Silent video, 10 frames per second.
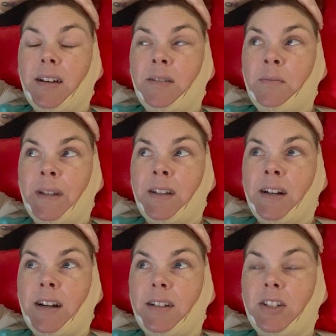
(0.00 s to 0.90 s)
oh my
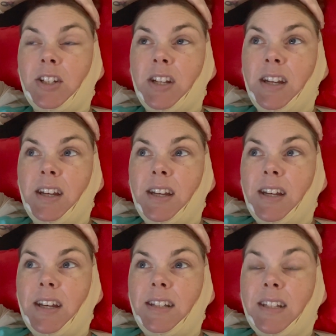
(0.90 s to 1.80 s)
gosh,
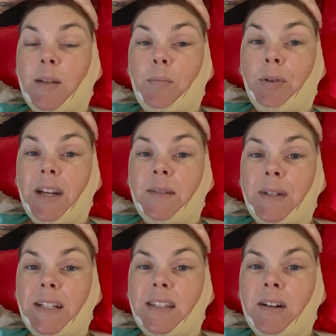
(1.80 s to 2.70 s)
did I break
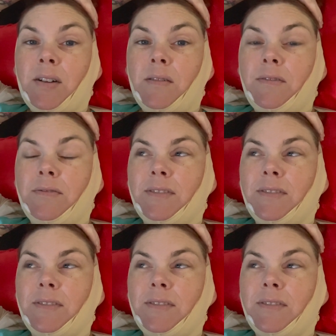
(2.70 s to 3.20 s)
myself?